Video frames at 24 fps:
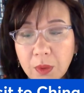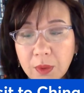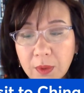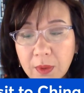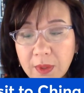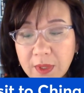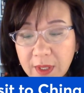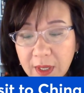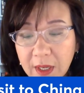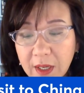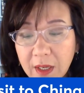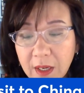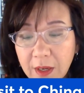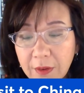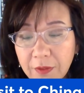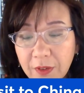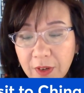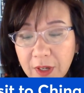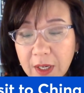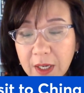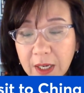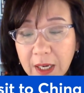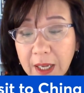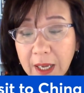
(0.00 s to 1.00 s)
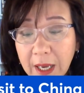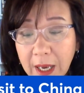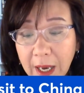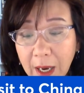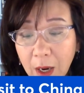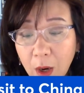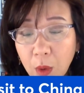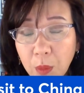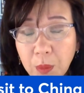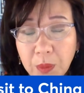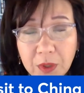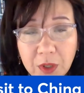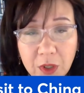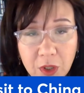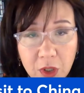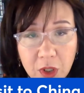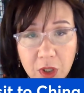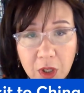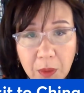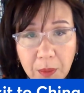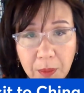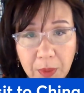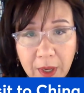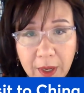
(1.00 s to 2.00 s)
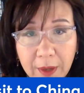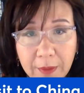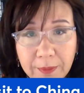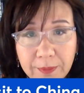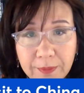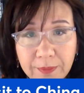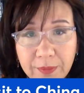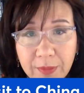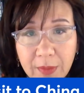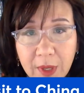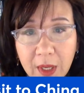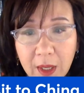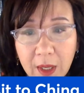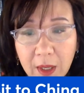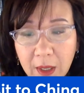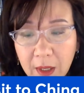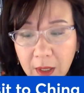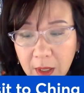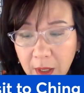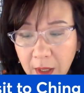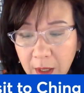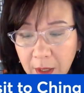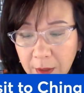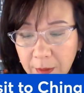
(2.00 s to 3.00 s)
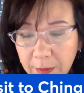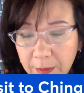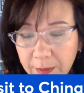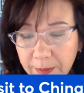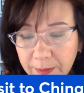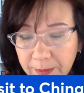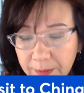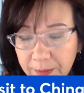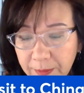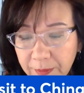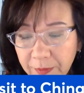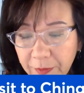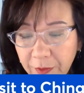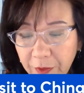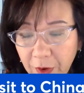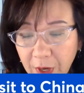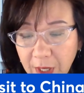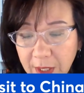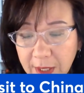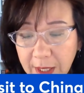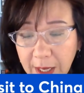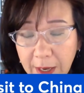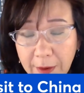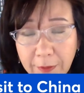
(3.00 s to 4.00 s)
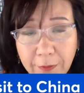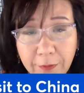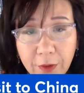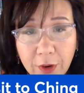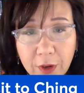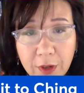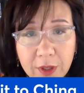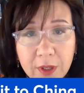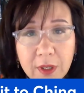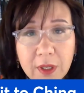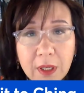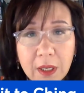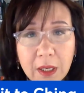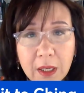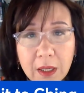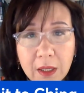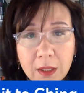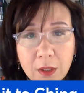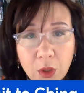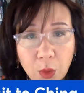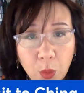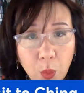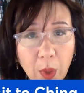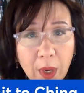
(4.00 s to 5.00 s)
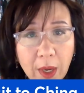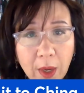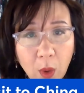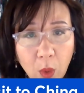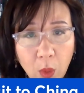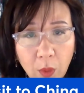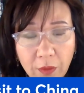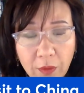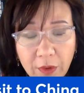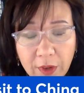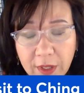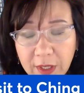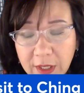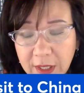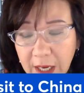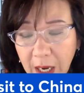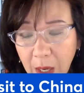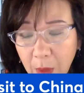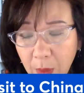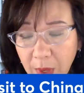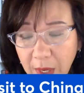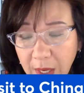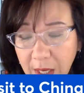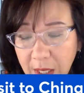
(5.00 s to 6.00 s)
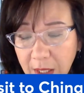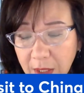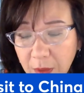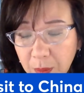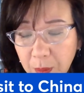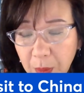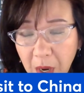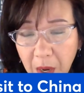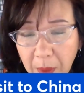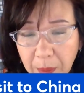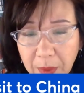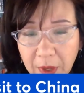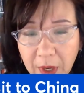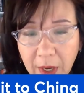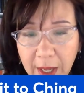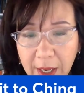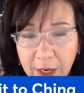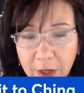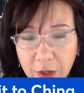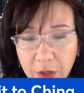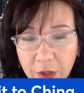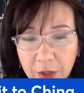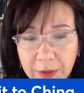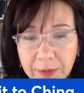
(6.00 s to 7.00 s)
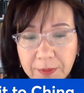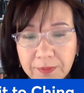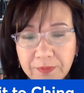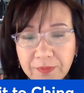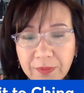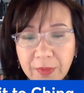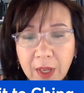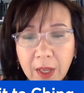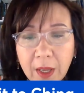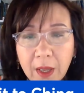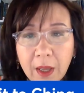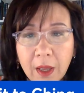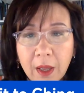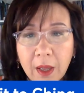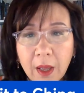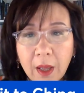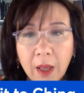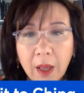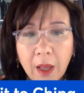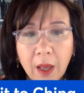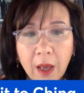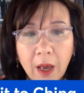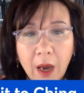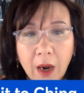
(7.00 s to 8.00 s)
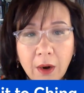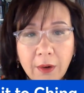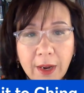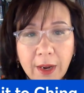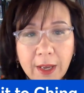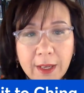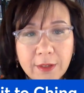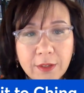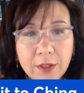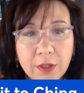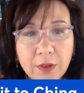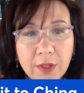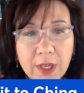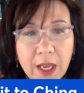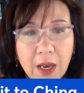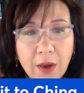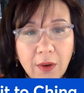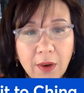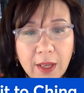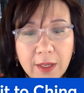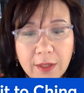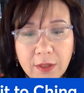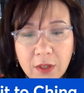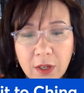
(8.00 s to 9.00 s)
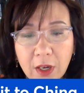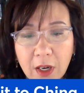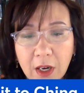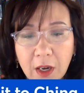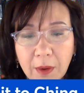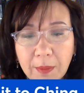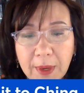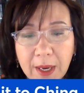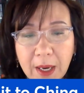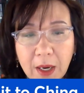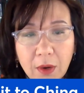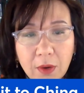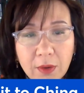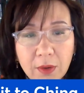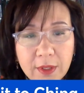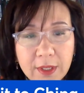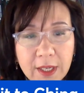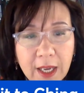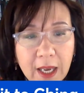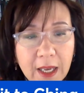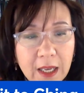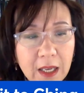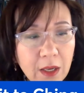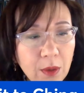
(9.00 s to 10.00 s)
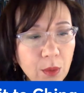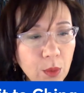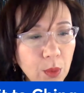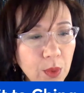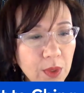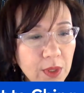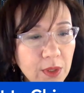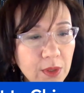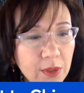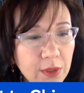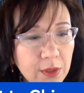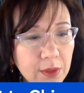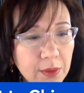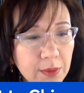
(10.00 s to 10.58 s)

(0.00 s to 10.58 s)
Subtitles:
significantly help Xi Jinping for its effort to win over the Taiwanese population. All right, so now let's talk about Tsai Ing-wen's